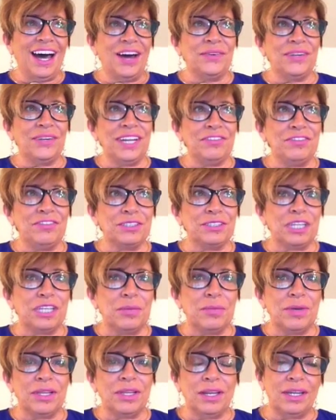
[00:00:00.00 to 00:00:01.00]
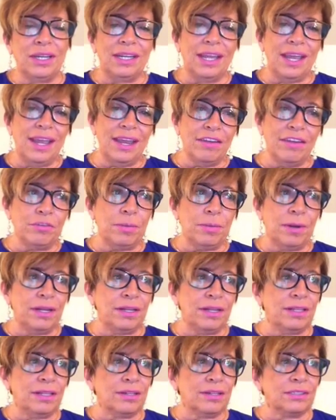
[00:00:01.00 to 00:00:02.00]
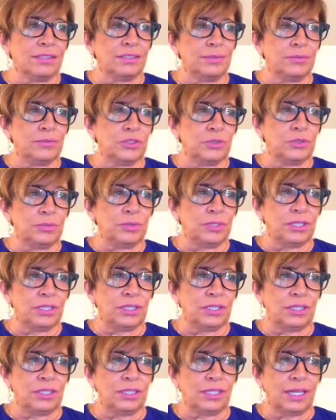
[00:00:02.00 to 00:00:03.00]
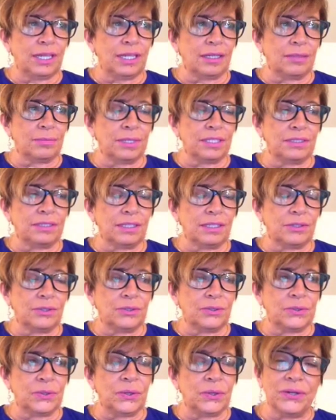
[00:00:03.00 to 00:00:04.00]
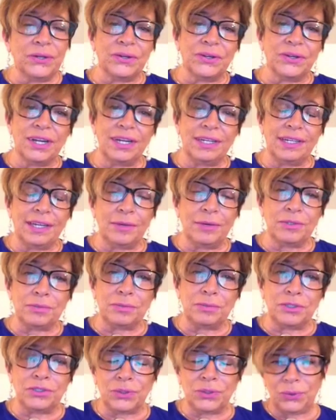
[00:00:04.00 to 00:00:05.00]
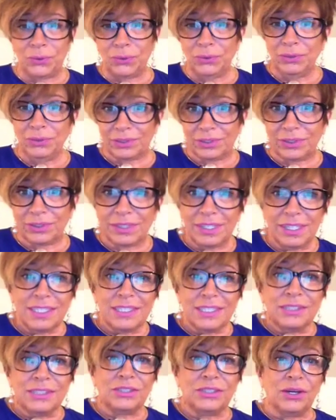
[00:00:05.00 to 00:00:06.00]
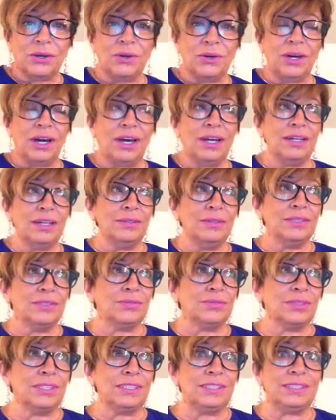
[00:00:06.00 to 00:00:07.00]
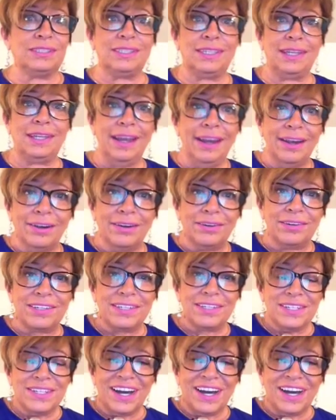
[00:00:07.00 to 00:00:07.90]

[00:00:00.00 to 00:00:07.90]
when I first came online, everybody there seemed to be like my son or daughter, and I was much older. So I was really scared.